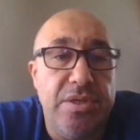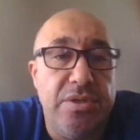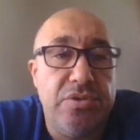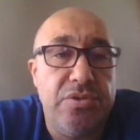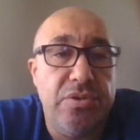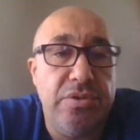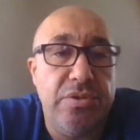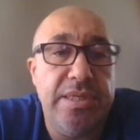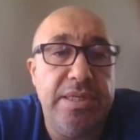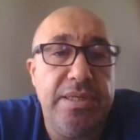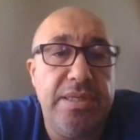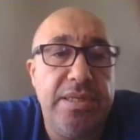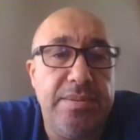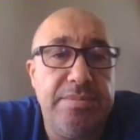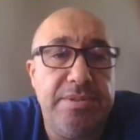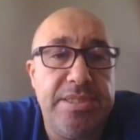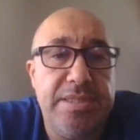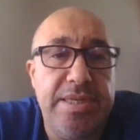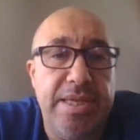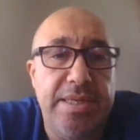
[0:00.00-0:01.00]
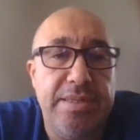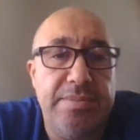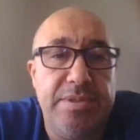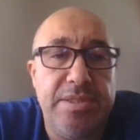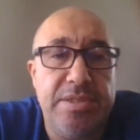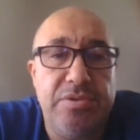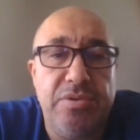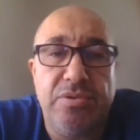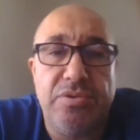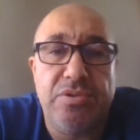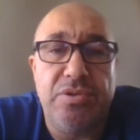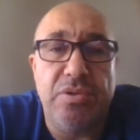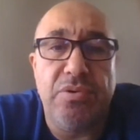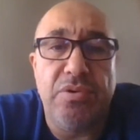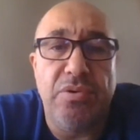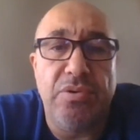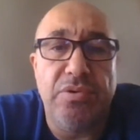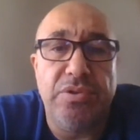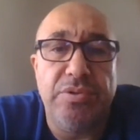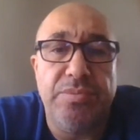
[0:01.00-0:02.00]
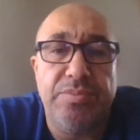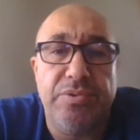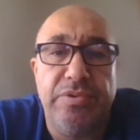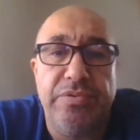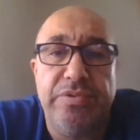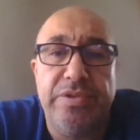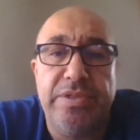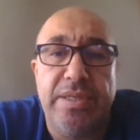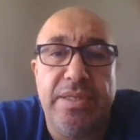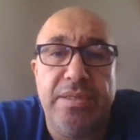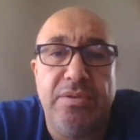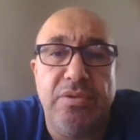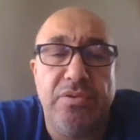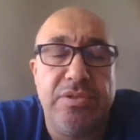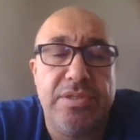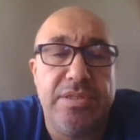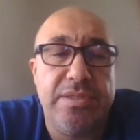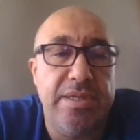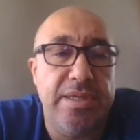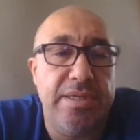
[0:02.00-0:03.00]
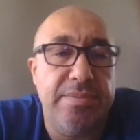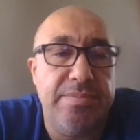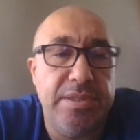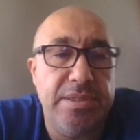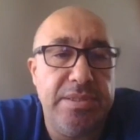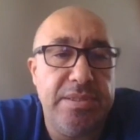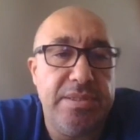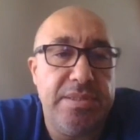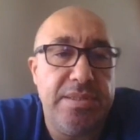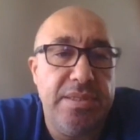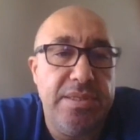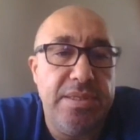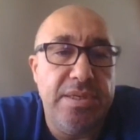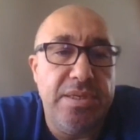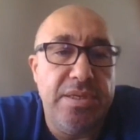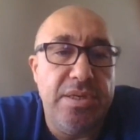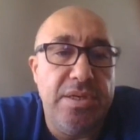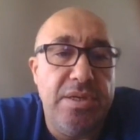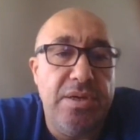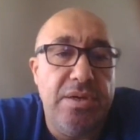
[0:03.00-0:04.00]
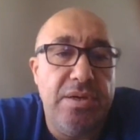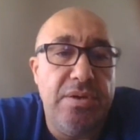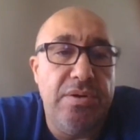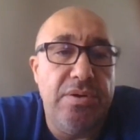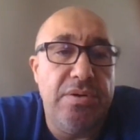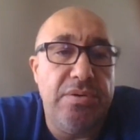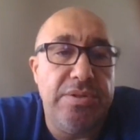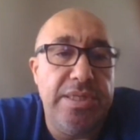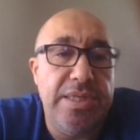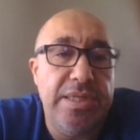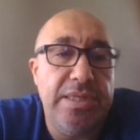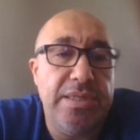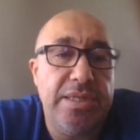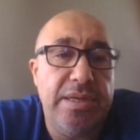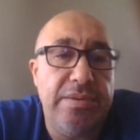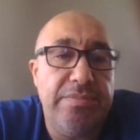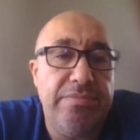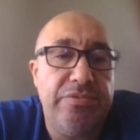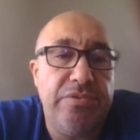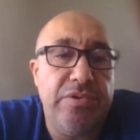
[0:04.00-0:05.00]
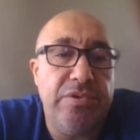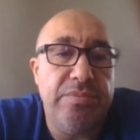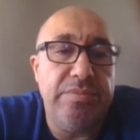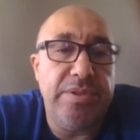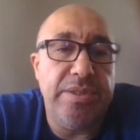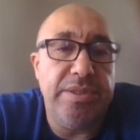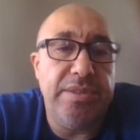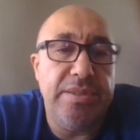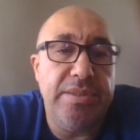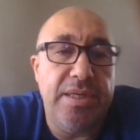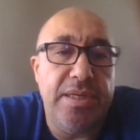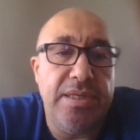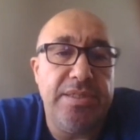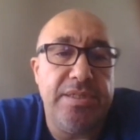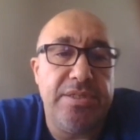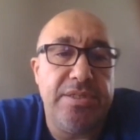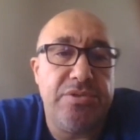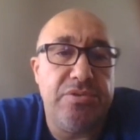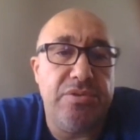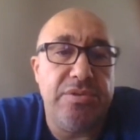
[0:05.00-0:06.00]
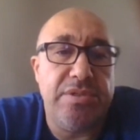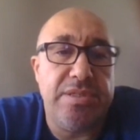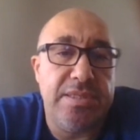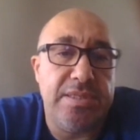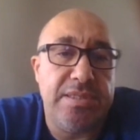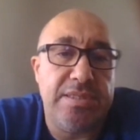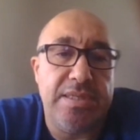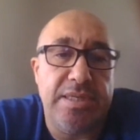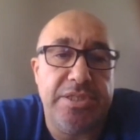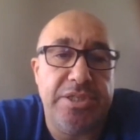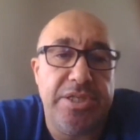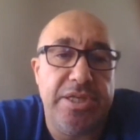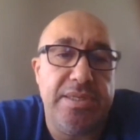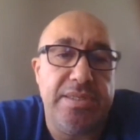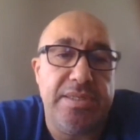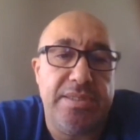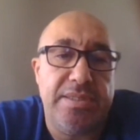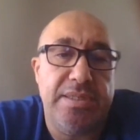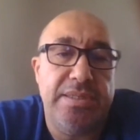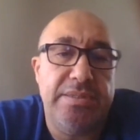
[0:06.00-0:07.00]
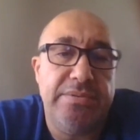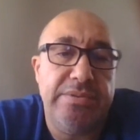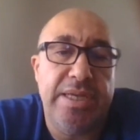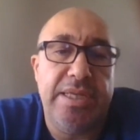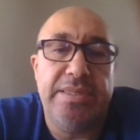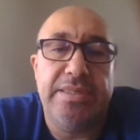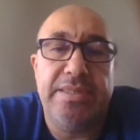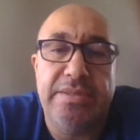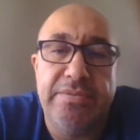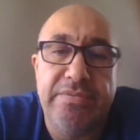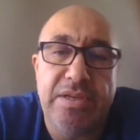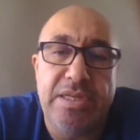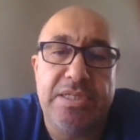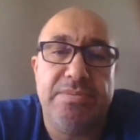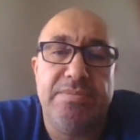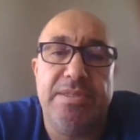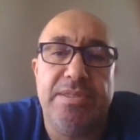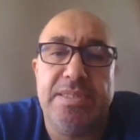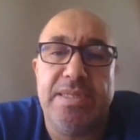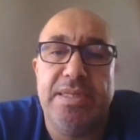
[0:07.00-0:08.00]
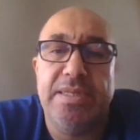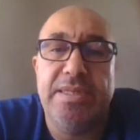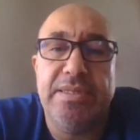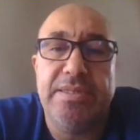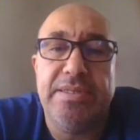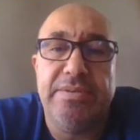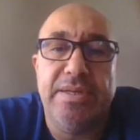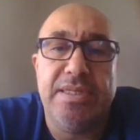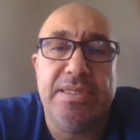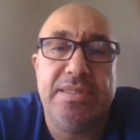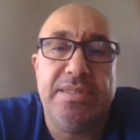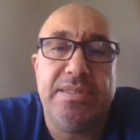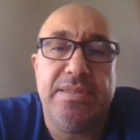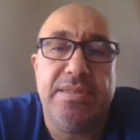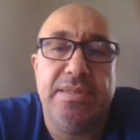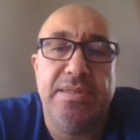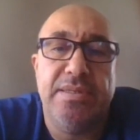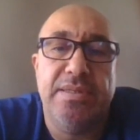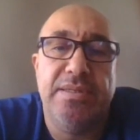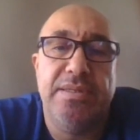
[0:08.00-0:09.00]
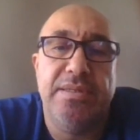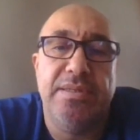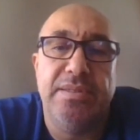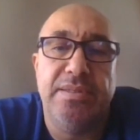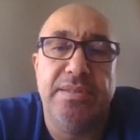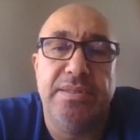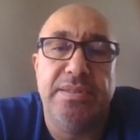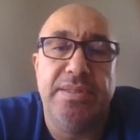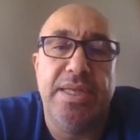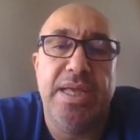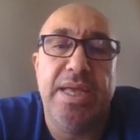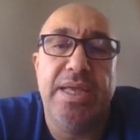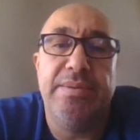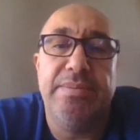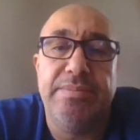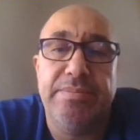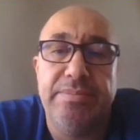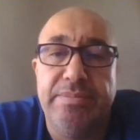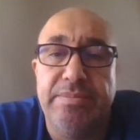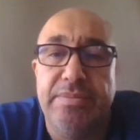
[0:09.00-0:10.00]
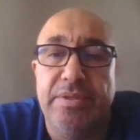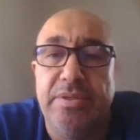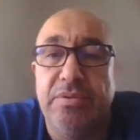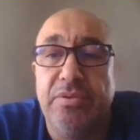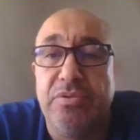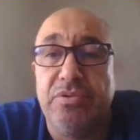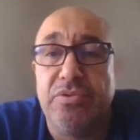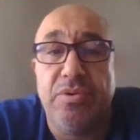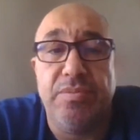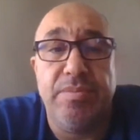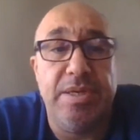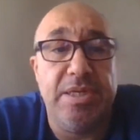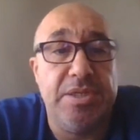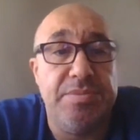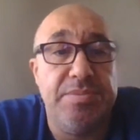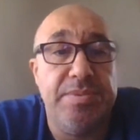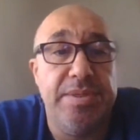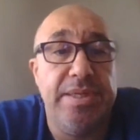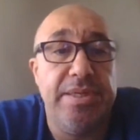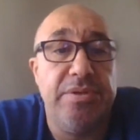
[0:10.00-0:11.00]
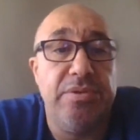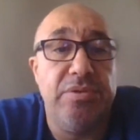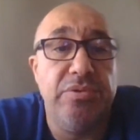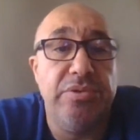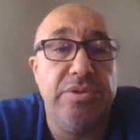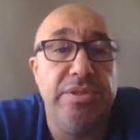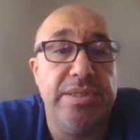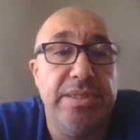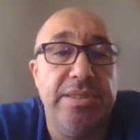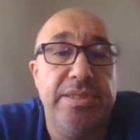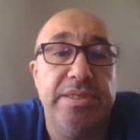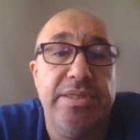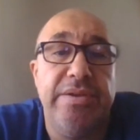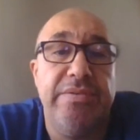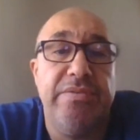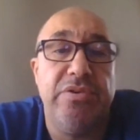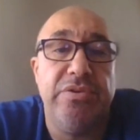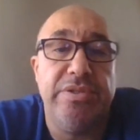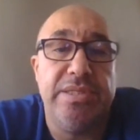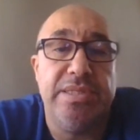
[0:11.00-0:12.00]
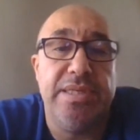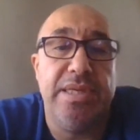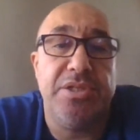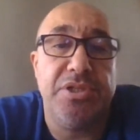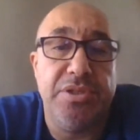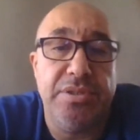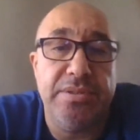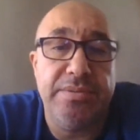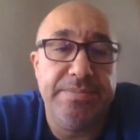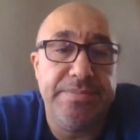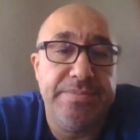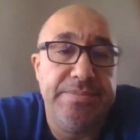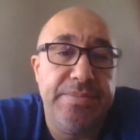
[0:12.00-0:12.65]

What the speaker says: So the income statements, also called the profit and loss statements. The income from other sources such as rent, investments, and interest, they also must be included in the revenue section.